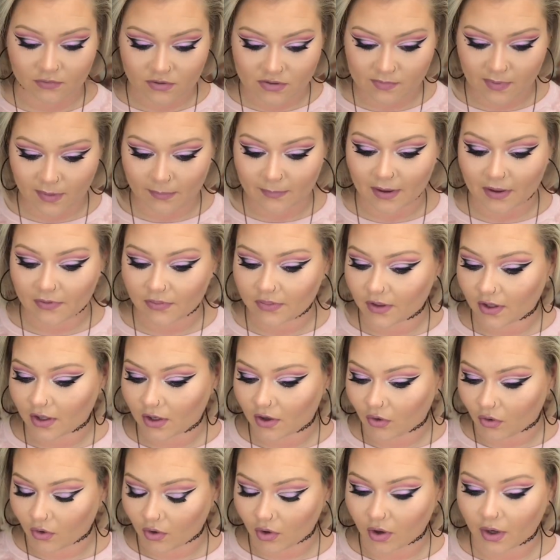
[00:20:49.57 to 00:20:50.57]
was my
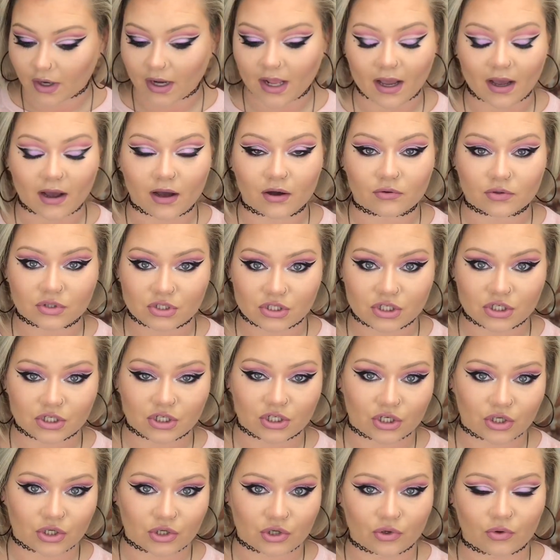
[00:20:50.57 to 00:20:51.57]
method on how to
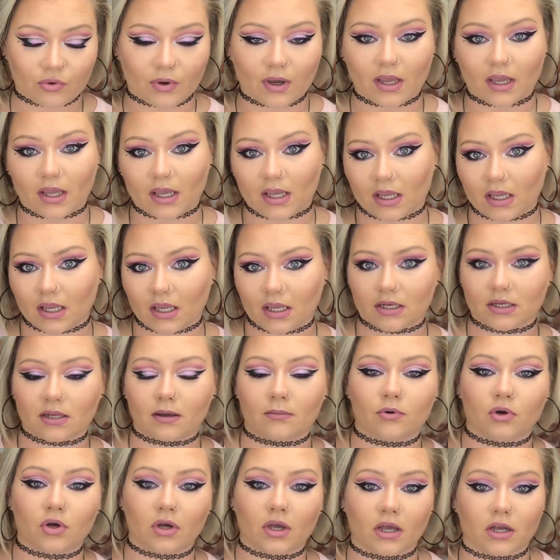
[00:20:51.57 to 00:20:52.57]
do a
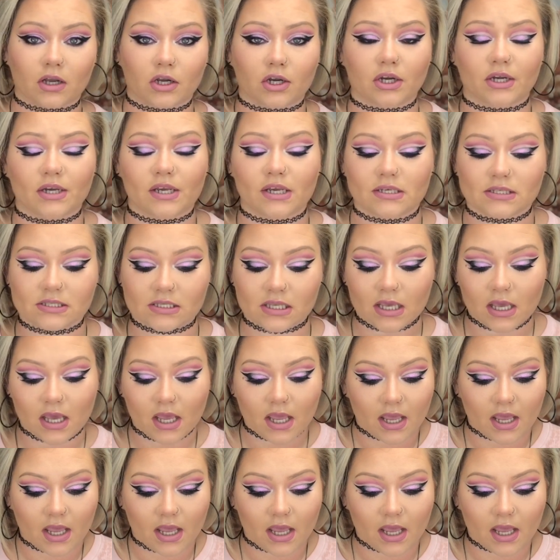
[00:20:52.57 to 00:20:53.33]
double cut crease.